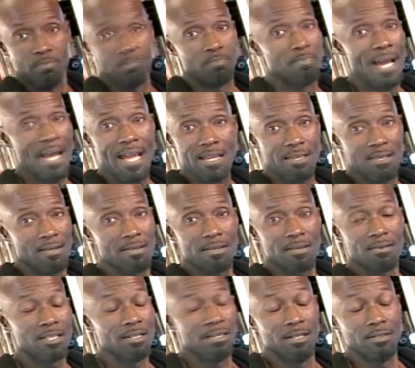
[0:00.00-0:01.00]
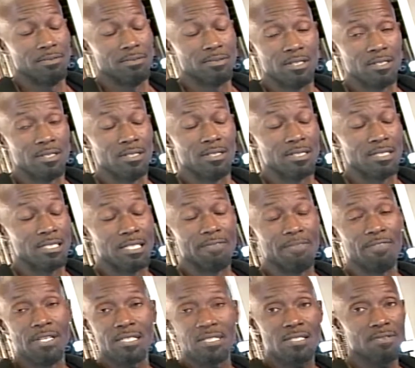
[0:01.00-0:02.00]
back, the
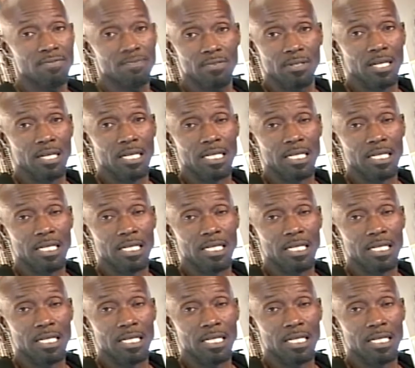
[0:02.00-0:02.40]
defensive